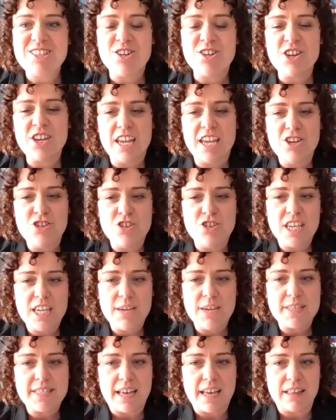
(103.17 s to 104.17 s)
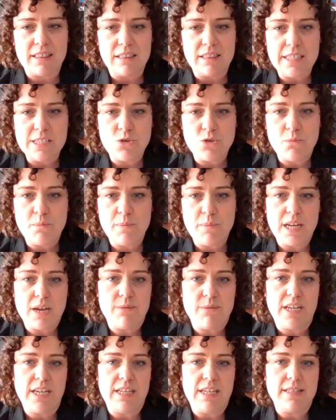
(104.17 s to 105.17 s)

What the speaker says: So can you give us a little bit of an